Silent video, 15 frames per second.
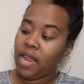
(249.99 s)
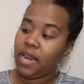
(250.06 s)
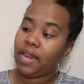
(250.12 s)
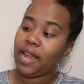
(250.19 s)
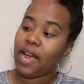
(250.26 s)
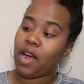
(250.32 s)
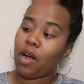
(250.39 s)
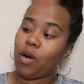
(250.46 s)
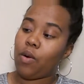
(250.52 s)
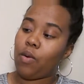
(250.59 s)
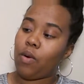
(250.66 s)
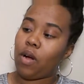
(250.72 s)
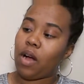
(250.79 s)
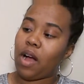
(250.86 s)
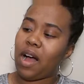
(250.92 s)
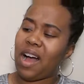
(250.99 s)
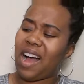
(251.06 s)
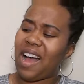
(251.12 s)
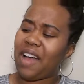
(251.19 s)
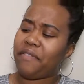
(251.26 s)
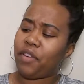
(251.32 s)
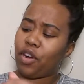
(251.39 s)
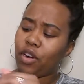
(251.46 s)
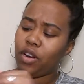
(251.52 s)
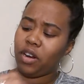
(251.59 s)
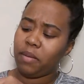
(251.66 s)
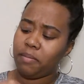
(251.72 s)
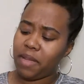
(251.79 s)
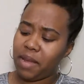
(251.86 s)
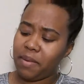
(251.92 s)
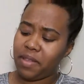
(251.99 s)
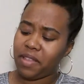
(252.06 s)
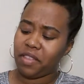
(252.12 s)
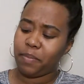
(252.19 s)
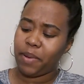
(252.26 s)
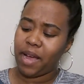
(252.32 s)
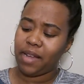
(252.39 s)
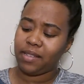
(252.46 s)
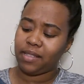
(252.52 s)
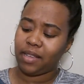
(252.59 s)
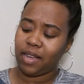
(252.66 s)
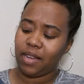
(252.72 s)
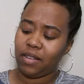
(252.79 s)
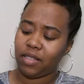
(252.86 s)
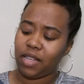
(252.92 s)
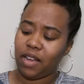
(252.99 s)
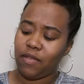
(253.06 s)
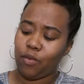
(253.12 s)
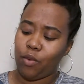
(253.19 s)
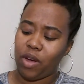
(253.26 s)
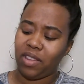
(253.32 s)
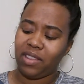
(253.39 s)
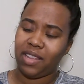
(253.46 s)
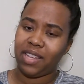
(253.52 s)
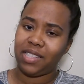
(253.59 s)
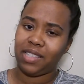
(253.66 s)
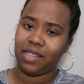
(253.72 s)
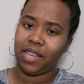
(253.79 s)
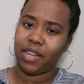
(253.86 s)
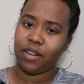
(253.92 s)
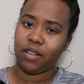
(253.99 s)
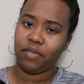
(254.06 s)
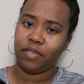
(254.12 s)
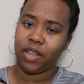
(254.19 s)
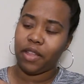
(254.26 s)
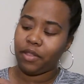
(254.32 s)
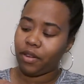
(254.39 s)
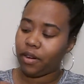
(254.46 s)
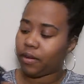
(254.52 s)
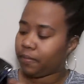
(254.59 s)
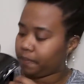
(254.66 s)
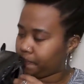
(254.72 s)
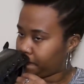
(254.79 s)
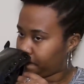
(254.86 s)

Now, I've heard maybe that the Pascals have one less layer of leather.